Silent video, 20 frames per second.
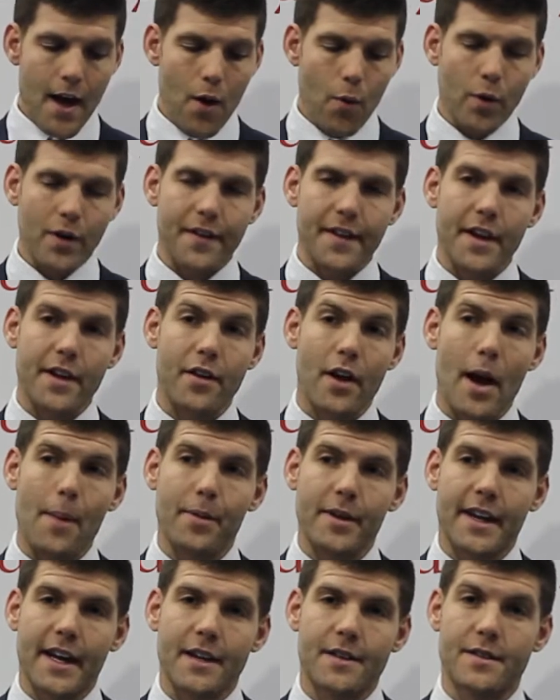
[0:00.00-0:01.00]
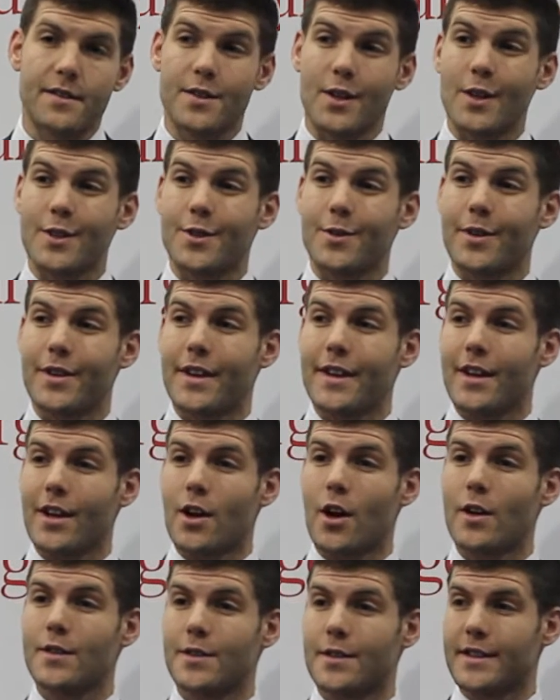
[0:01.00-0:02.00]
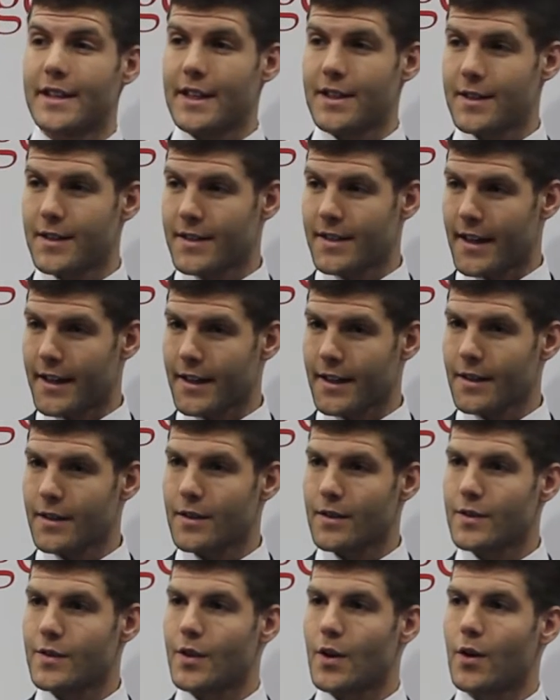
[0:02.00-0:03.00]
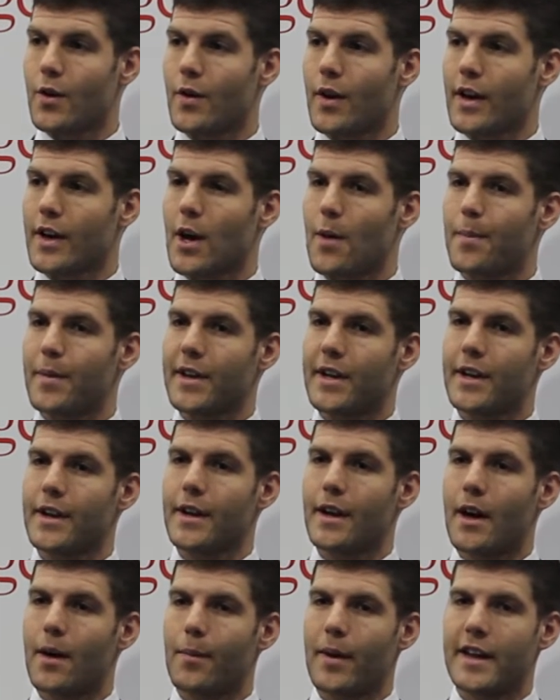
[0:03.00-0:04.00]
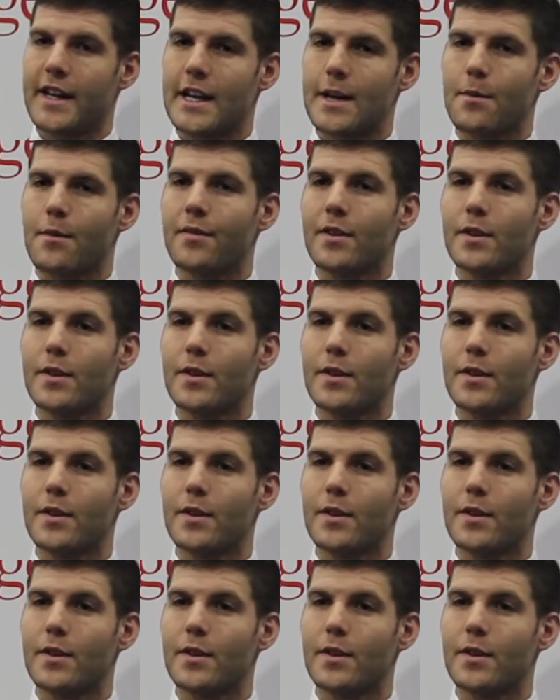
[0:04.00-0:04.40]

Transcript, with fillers: One of the other applications is also in the consultation setting. So, a company uh, by the name of